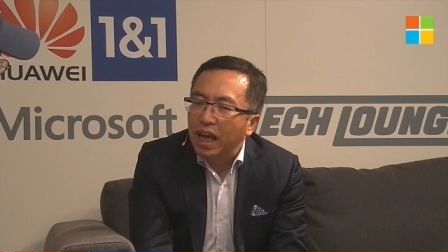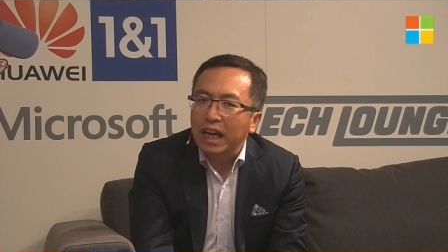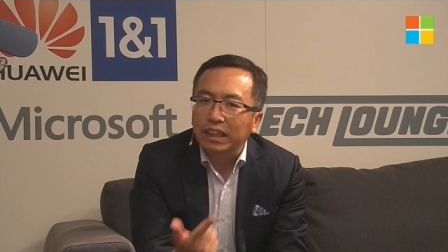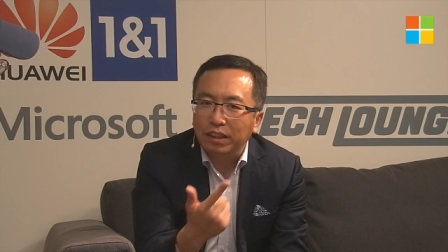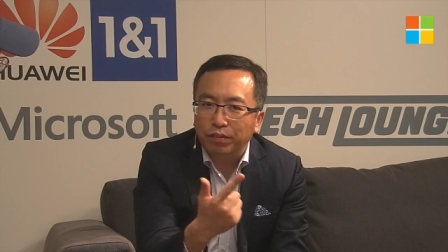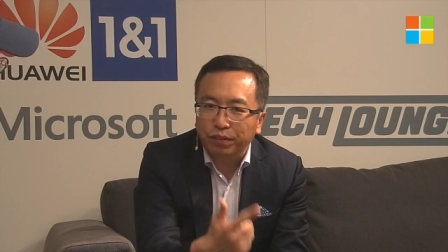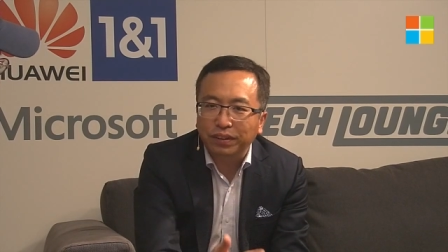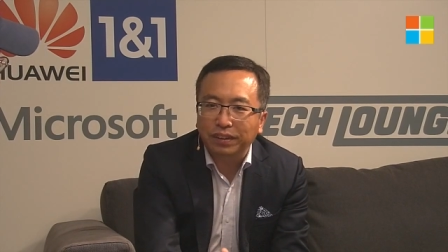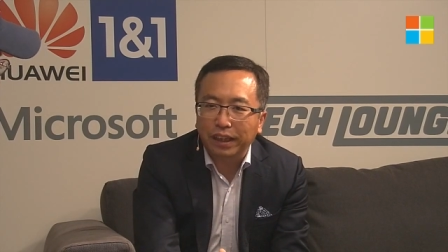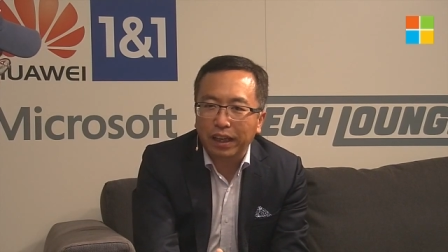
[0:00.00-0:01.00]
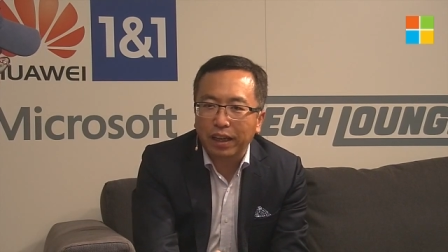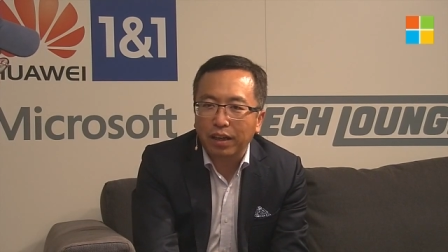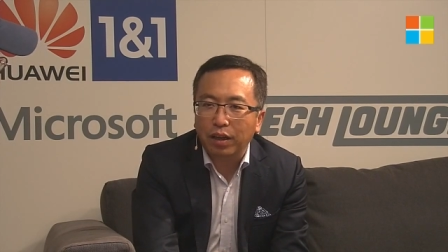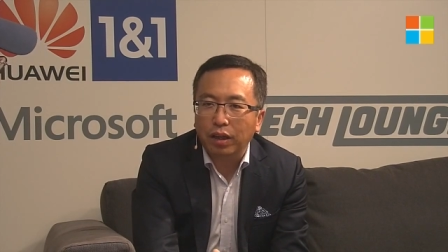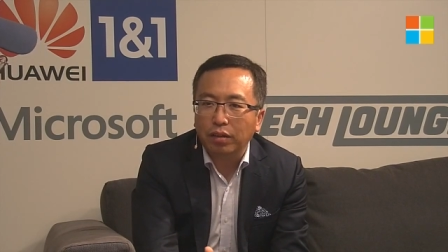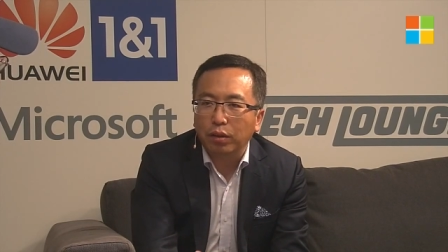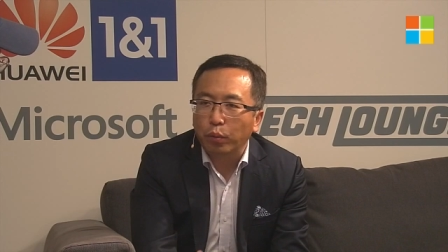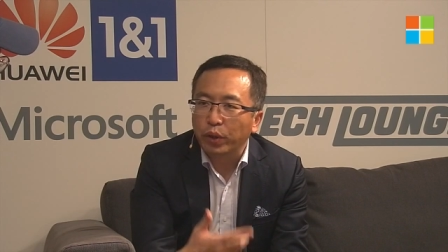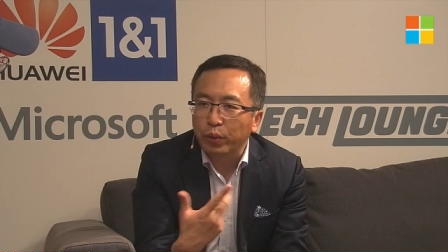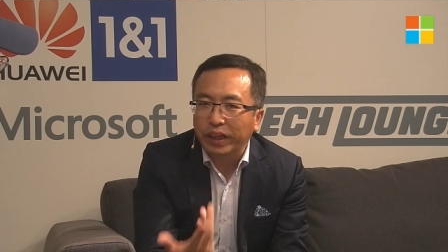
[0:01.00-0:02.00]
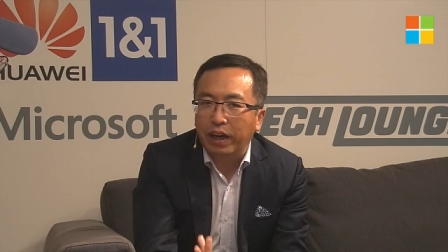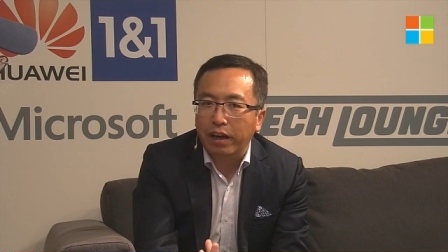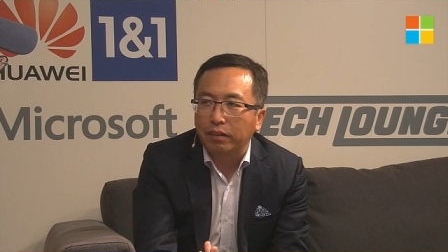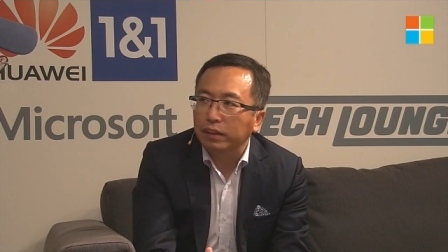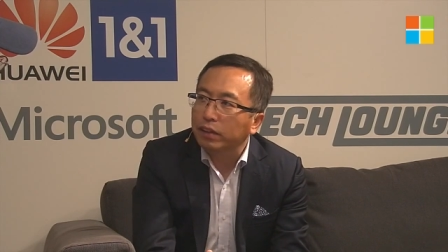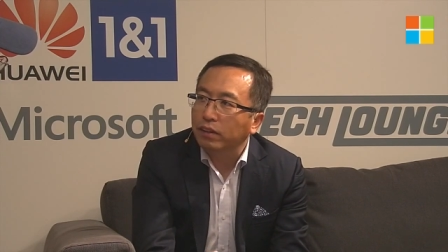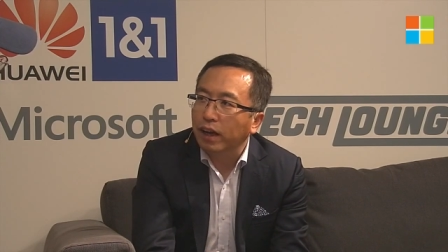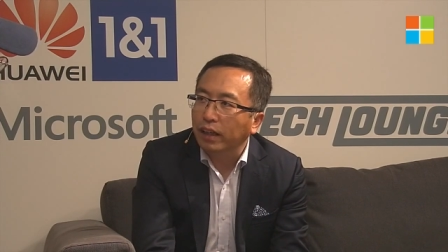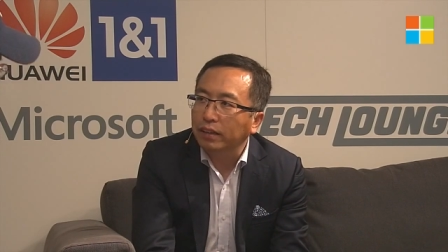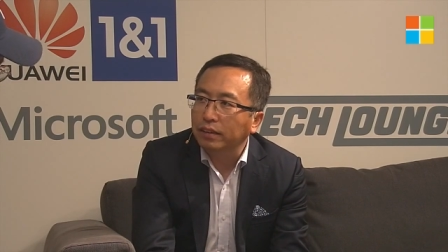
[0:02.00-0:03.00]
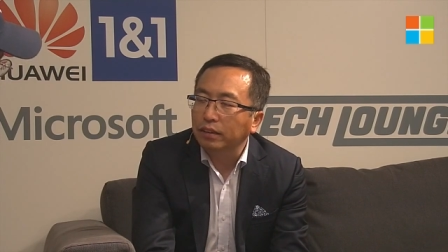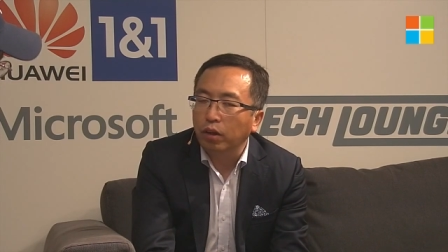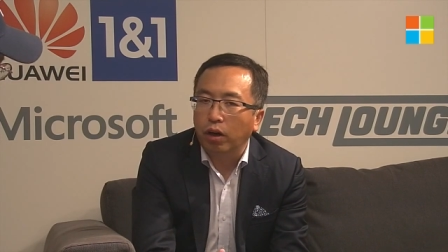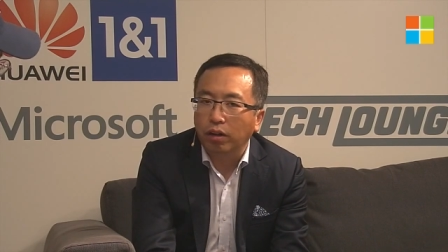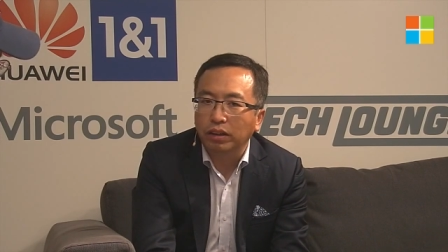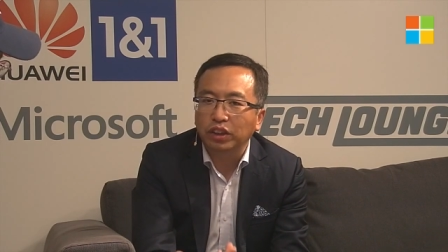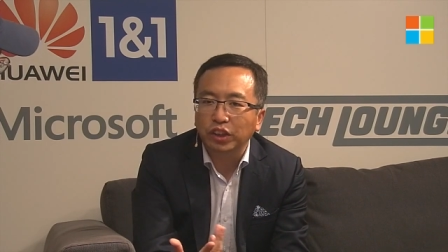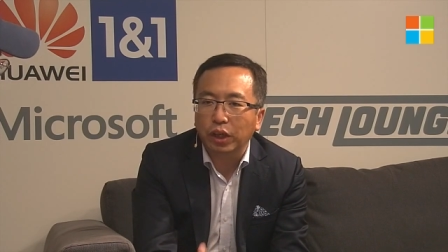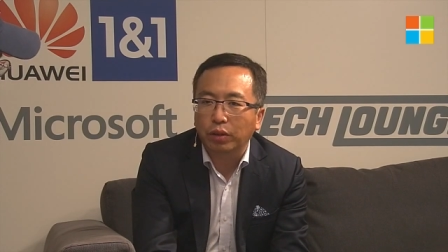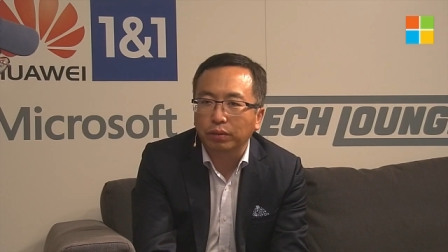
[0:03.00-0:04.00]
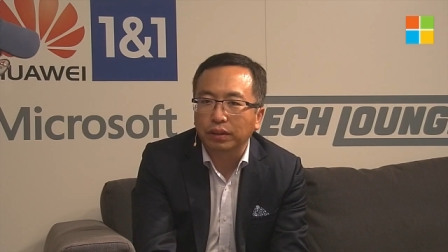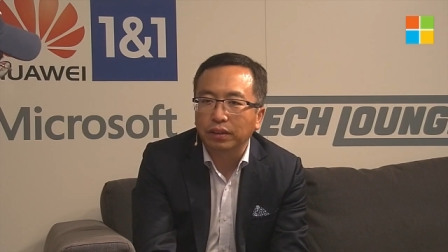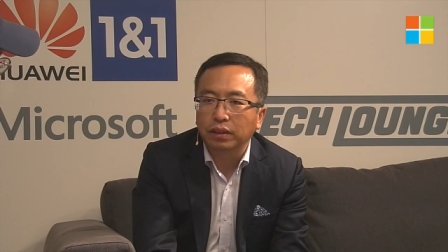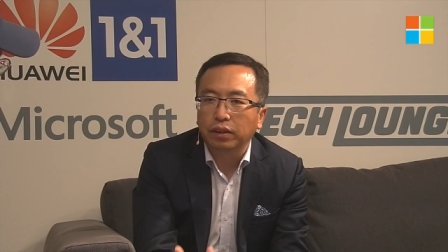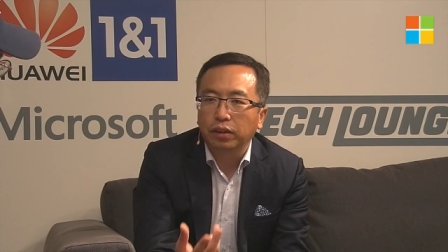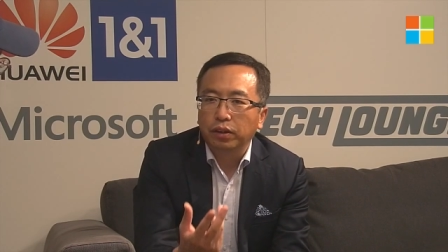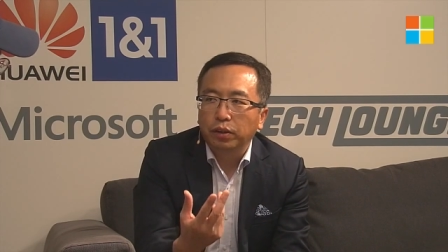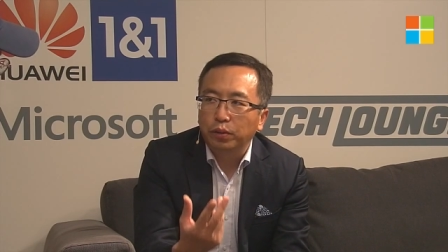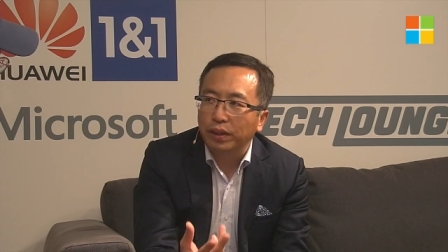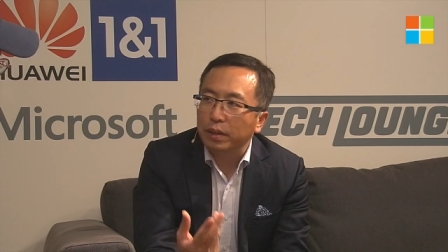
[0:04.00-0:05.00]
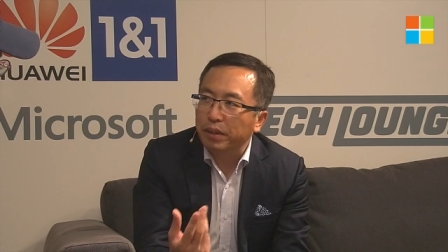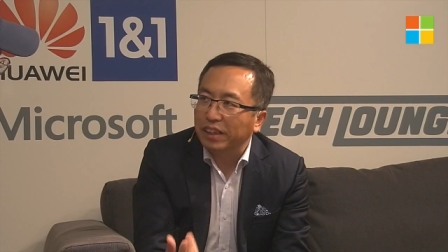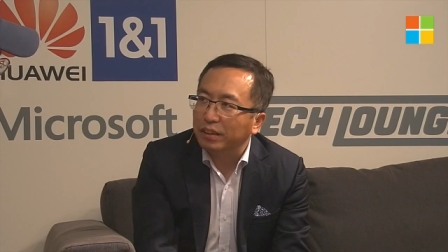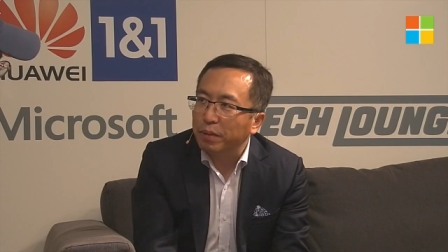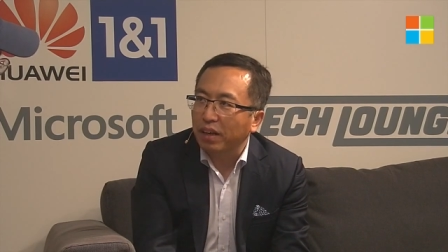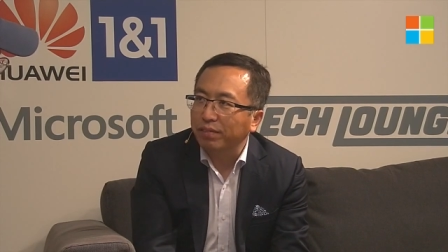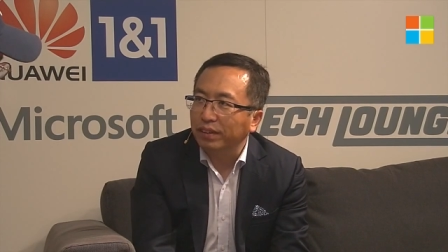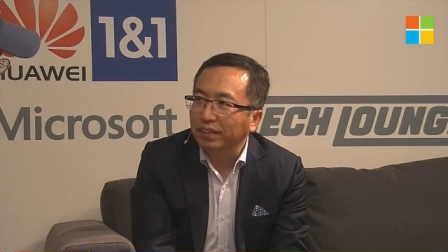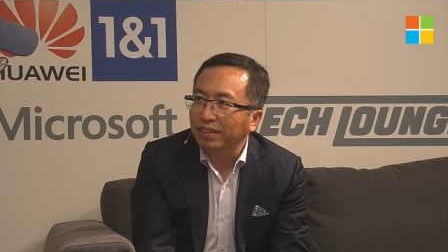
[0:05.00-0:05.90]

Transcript: And the first year, we rely on the internet. Honor sold 20 million smartphones.